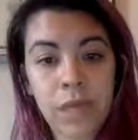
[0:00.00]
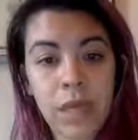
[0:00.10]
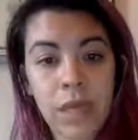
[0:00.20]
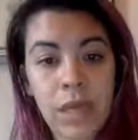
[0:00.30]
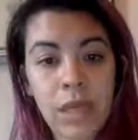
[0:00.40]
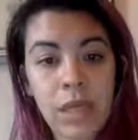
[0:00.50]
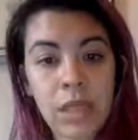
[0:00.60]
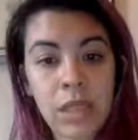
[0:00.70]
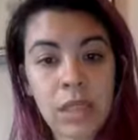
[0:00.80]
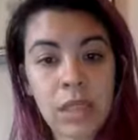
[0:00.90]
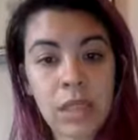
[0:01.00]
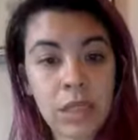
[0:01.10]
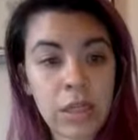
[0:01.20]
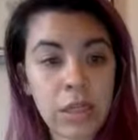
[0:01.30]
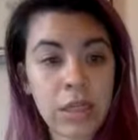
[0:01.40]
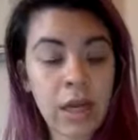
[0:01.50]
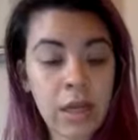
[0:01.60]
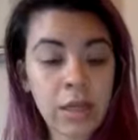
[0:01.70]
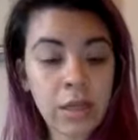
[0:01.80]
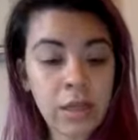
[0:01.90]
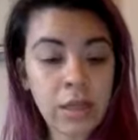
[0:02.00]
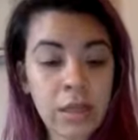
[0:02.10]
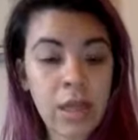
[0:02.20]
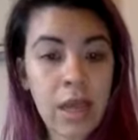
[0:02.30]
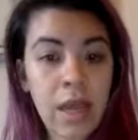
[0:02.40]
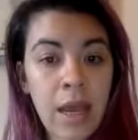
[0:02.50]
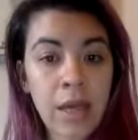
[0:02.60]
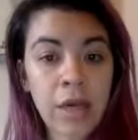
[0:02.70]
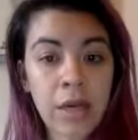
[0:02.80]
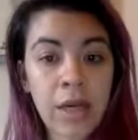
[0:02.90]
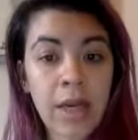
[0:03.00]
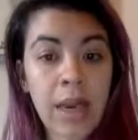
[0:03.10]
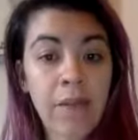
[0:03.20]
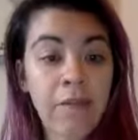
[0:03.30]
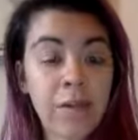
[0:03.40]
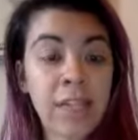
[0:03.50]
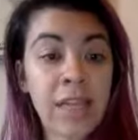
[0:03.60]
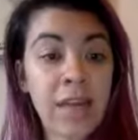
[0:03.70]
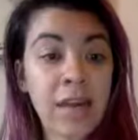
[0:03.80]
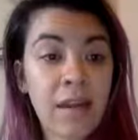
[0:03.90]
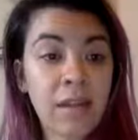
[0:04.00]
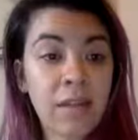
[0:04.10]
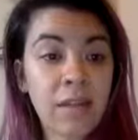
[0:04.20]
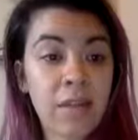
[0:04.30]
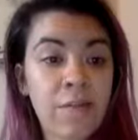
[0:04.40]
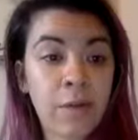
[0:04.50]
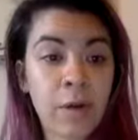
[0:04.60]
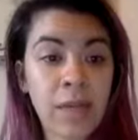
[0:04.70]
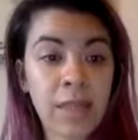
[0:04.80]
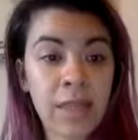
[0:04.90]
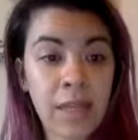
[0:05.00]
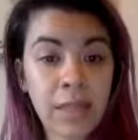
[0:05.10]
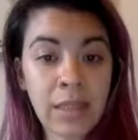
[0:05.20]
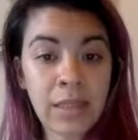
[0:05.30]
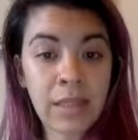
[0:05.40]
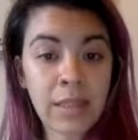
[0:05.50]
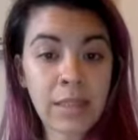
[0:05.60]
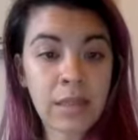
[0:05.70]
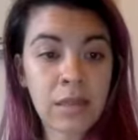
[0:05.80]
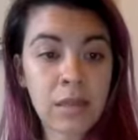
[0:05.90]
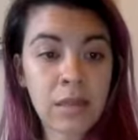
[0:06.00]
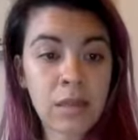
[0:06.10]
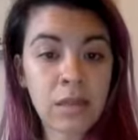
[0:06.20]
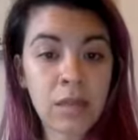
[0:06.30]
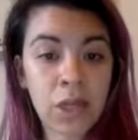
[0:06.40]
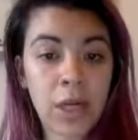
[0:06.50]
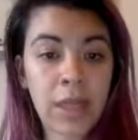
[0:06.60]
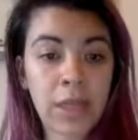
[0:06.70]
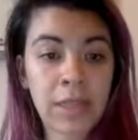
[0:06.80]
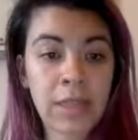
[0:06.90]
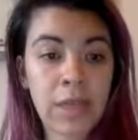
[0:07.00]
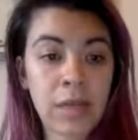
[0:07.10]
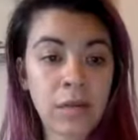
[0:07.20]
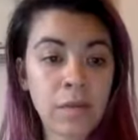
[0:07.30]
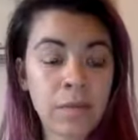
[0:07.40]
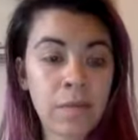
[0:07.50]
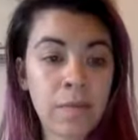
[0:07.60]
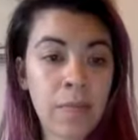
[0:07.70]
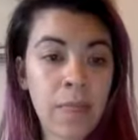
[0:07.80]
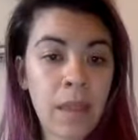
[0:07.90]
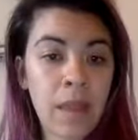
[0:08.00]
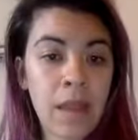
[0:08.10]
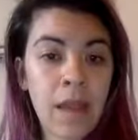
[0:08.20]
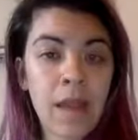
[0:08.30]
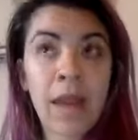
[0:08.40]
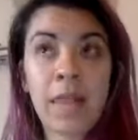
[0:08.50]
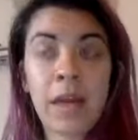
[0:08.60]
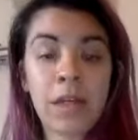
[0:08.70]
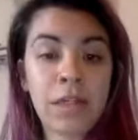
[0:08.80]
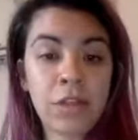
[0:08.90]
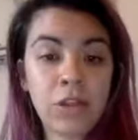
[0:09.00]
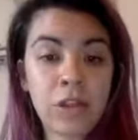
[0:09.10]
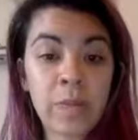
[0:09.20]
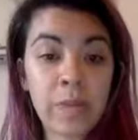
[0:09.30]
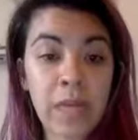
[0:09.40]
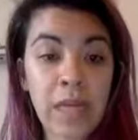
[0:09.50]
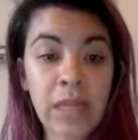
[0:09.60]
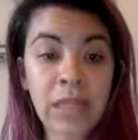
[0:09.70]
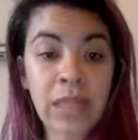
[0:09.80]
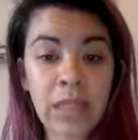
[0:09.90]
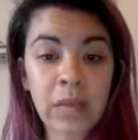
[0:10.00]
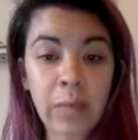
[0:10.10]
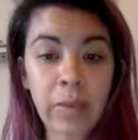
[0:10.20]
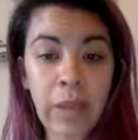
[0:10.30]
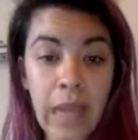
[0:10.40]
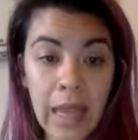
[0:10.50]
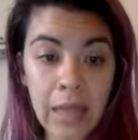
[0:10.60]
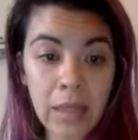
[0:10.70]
is $13. You're gonna get it for $10.40 during this sale. And then our Citrus Bliss, that's a blend